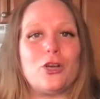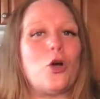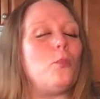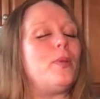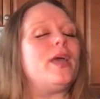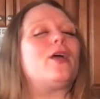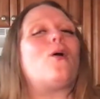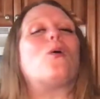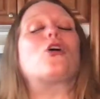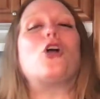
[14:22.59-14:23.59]
Go big
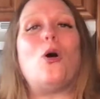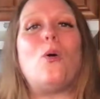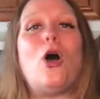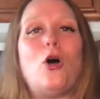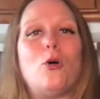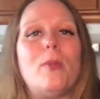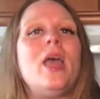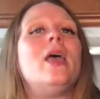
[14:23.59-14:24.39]
or go home.